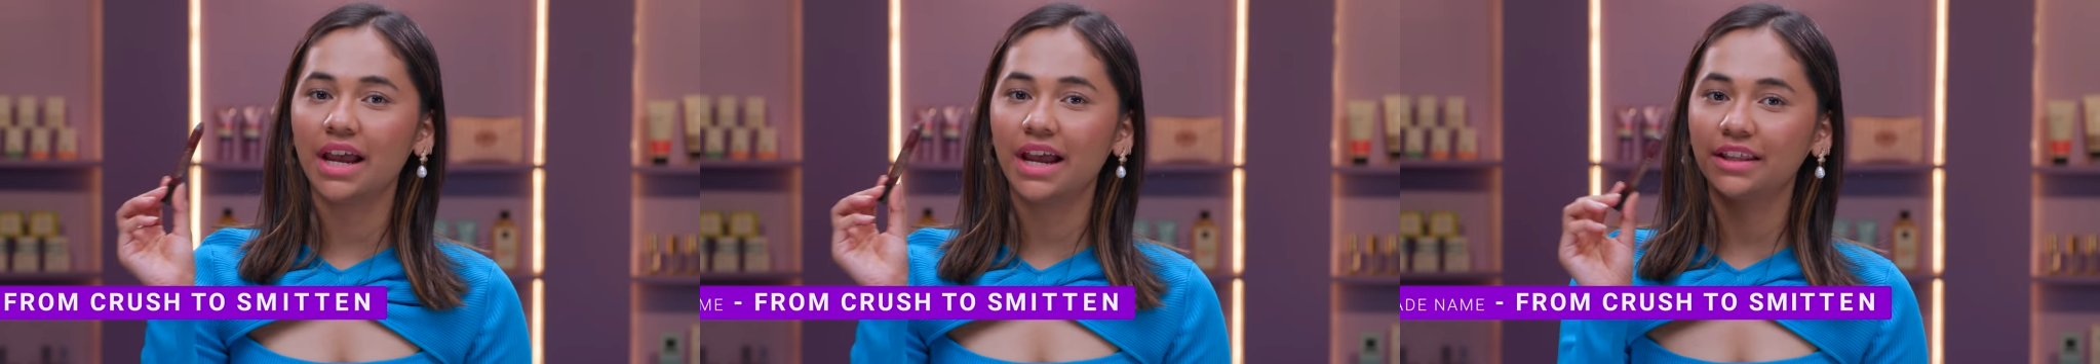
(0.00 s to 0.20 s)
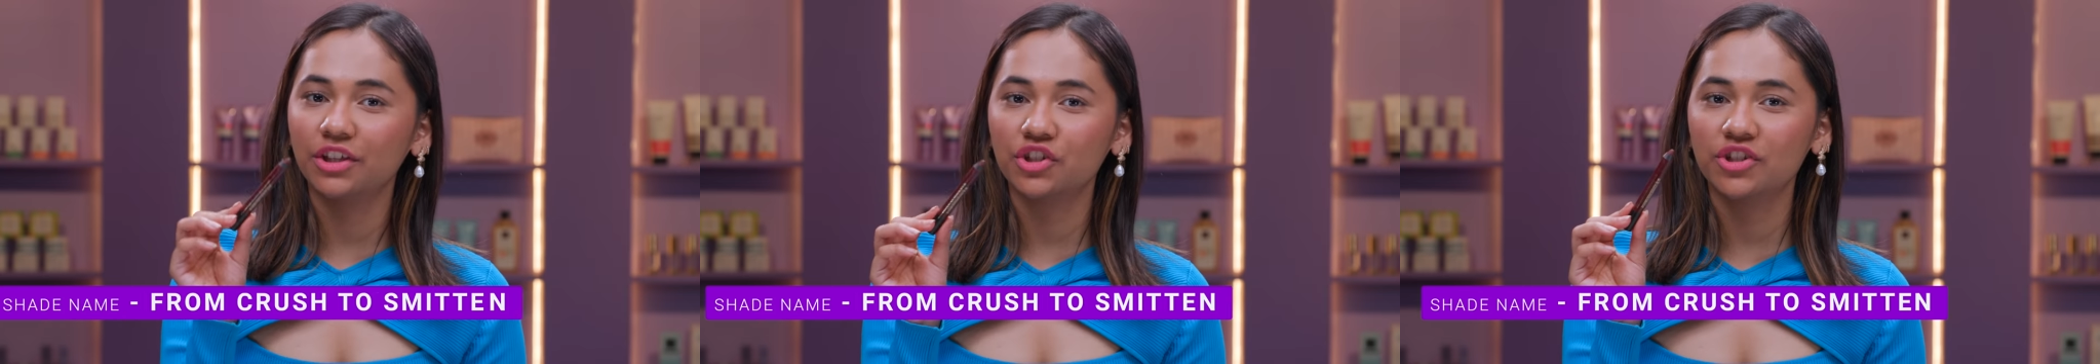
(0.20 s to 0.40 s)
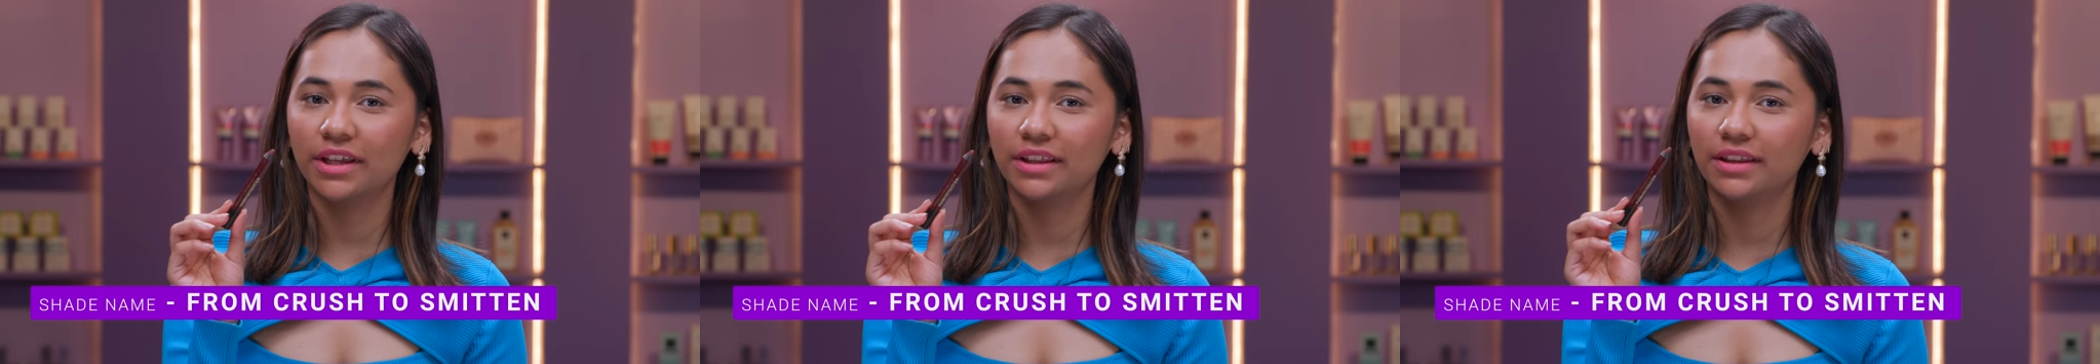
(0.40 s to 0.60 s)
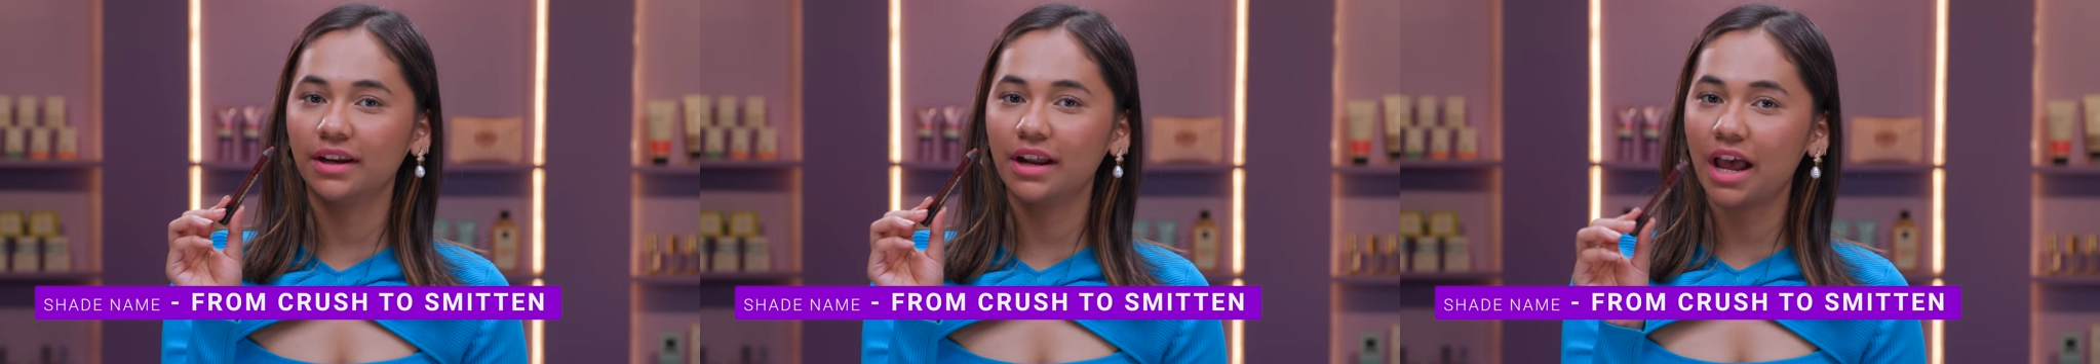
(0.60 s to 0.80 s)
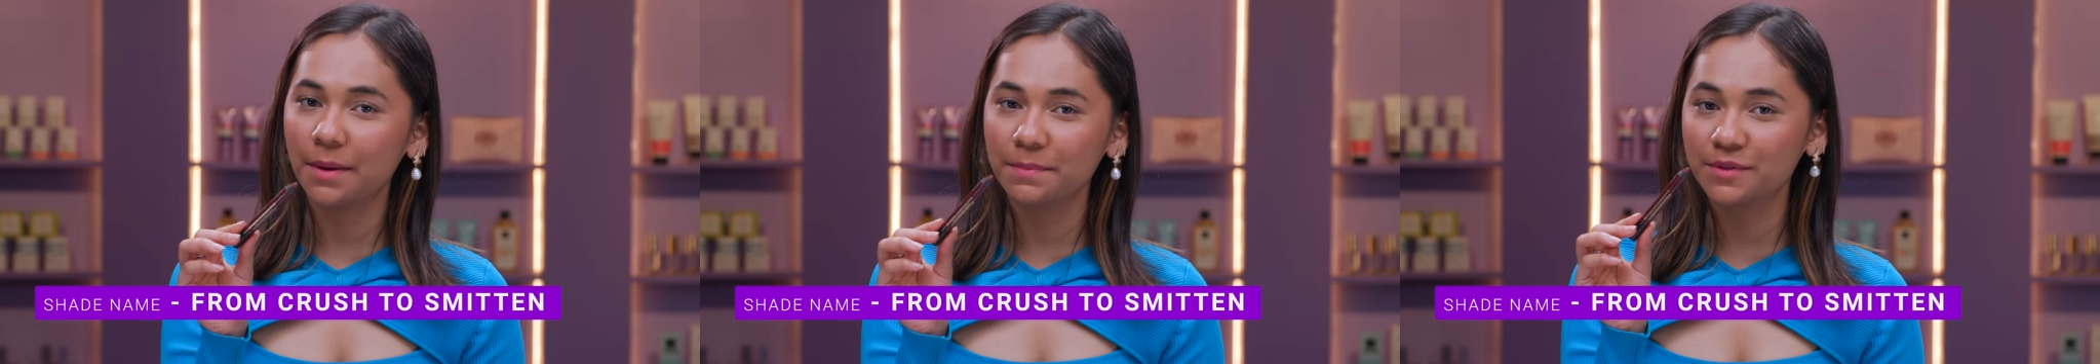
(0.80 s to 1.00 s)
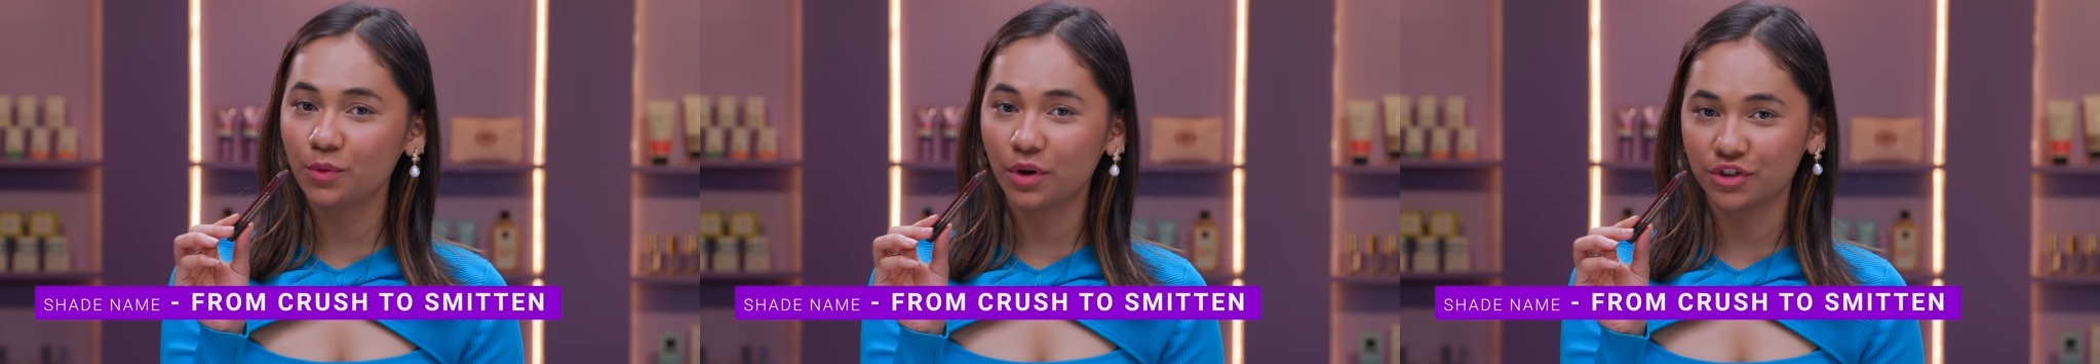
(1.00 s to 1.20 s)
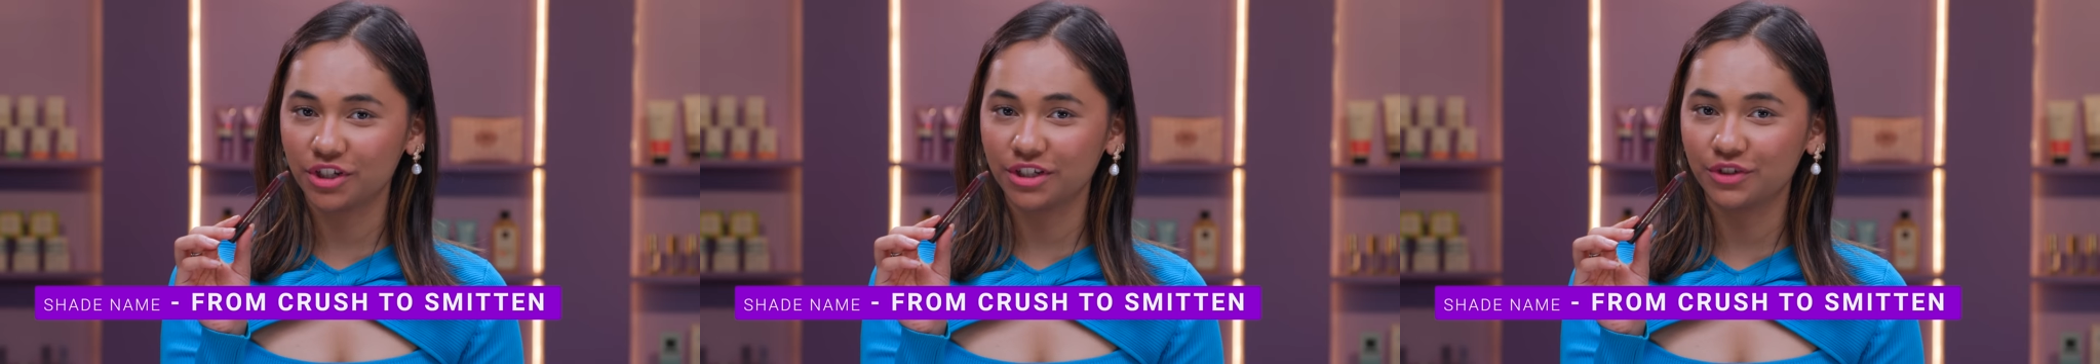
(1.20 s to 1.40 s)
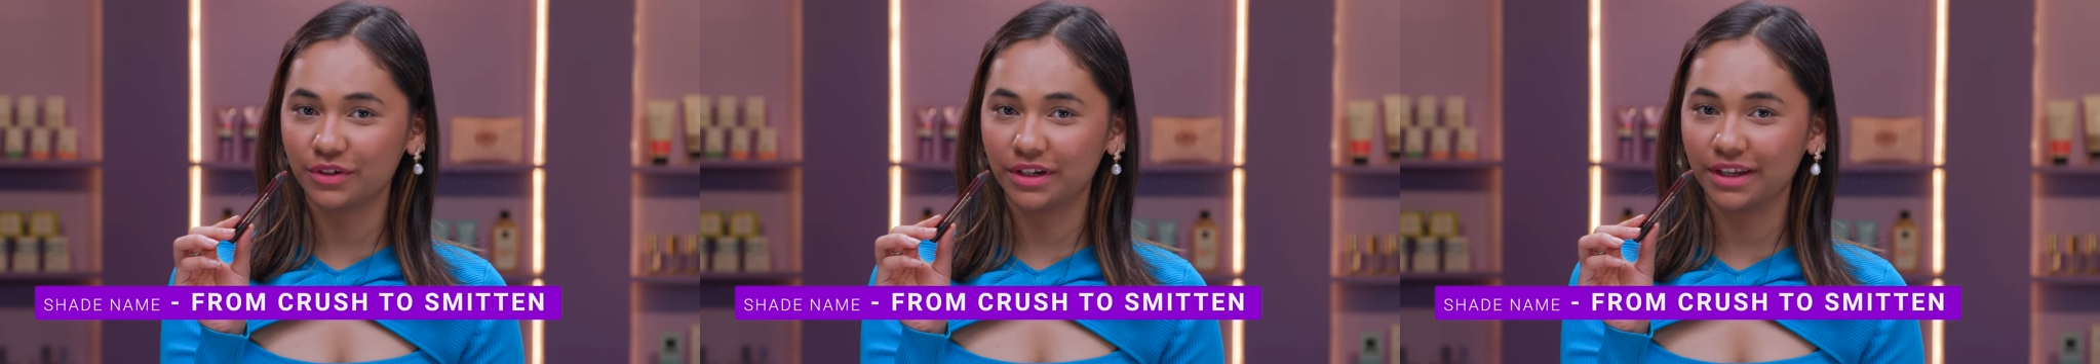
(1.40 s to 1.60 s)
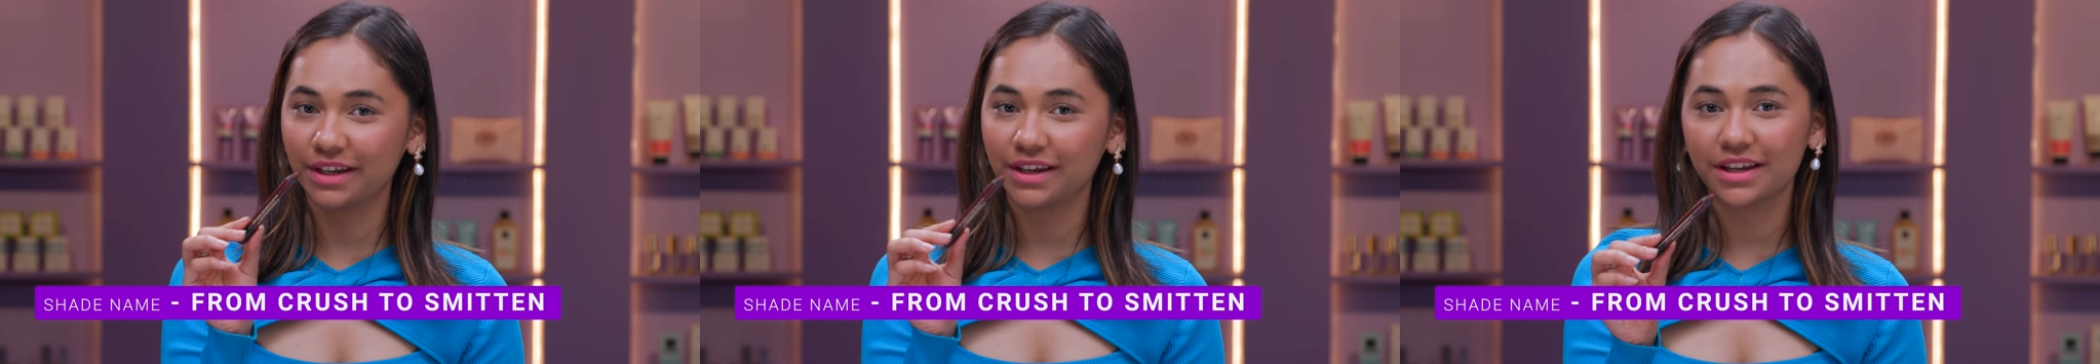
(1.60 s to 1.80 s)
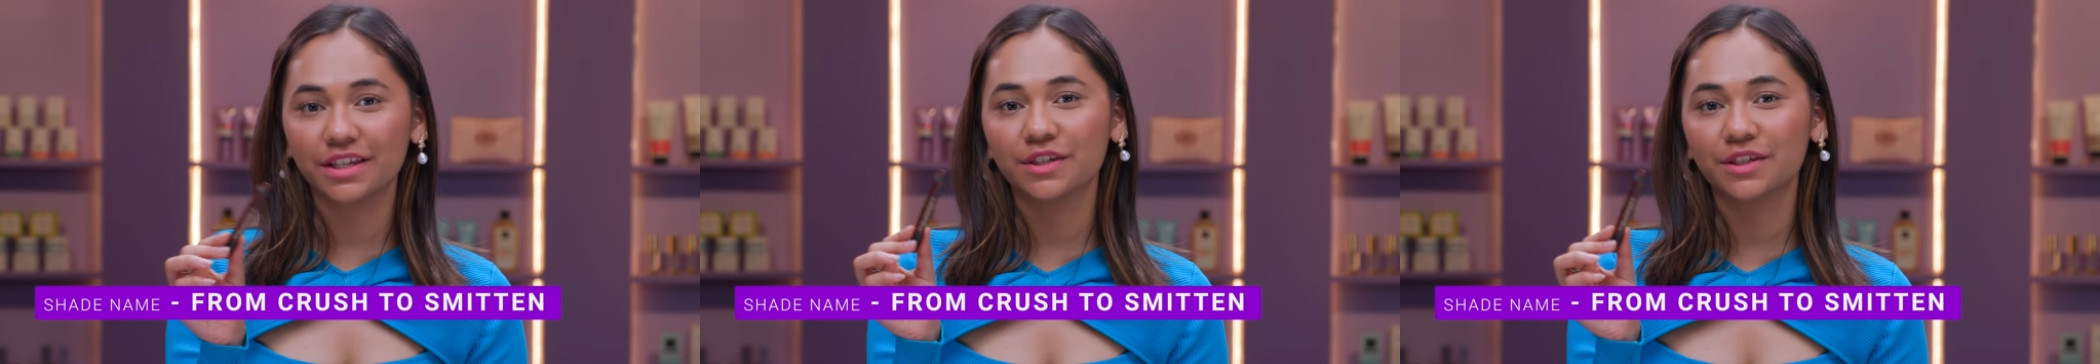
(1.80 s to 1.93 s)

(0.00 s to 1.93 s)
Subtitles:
And the shade that I'm swatching today